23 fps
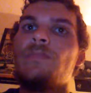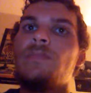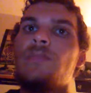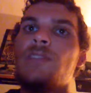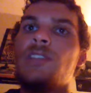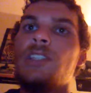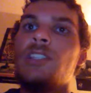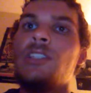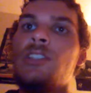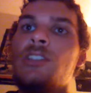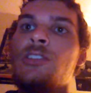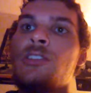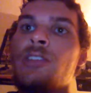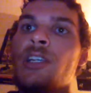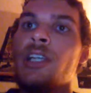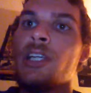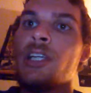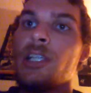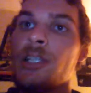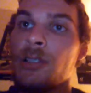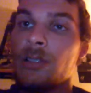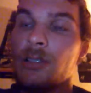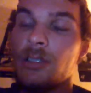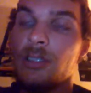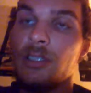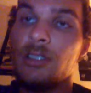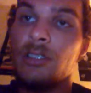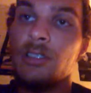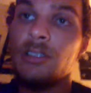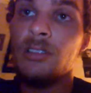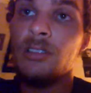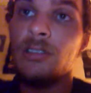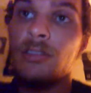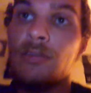This track
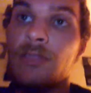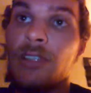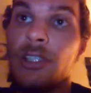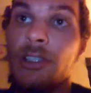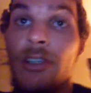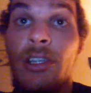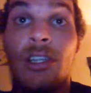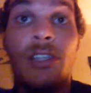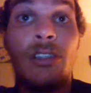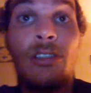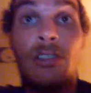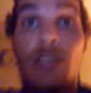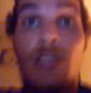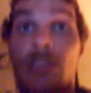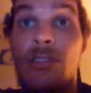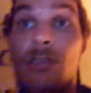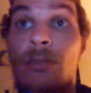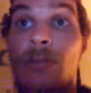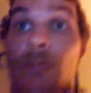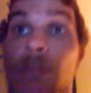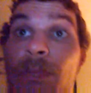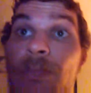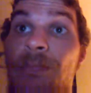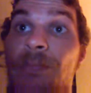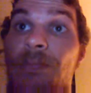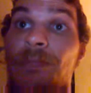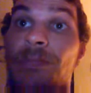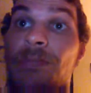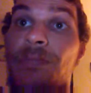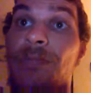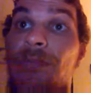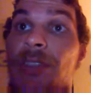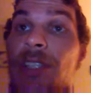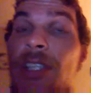is very good too.
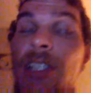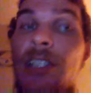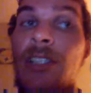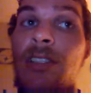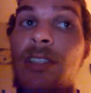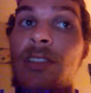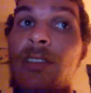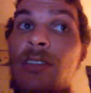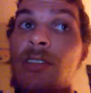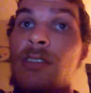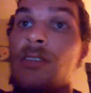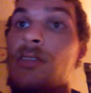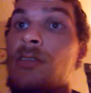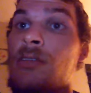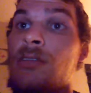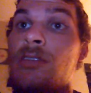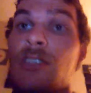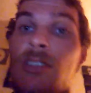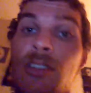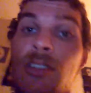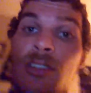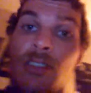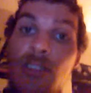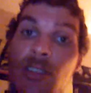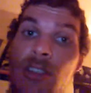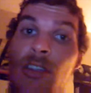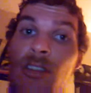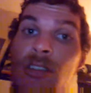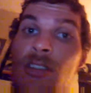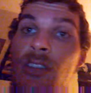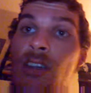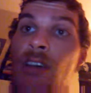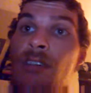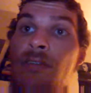It just
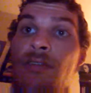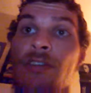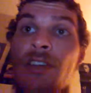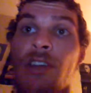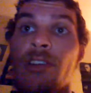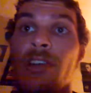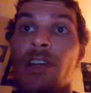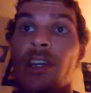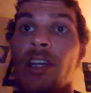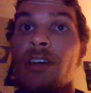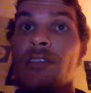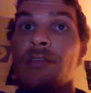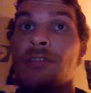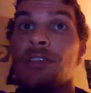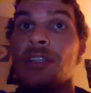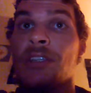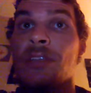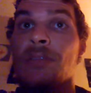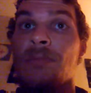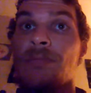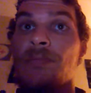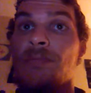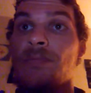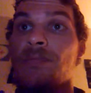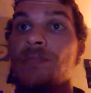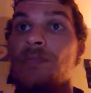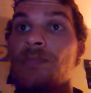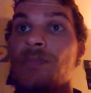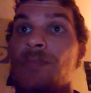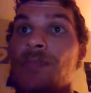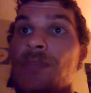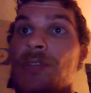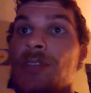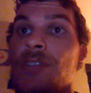starts off very heavy,
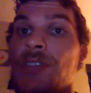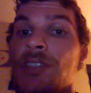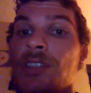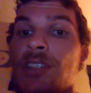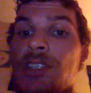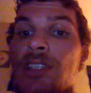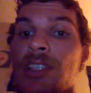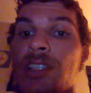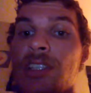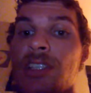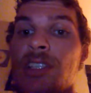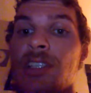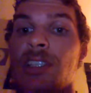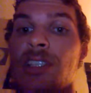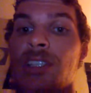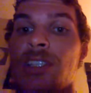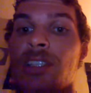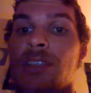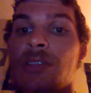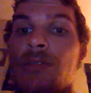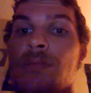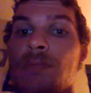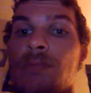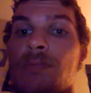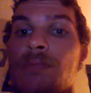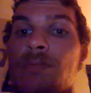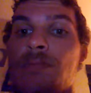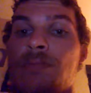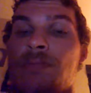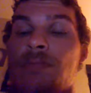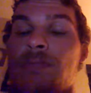and then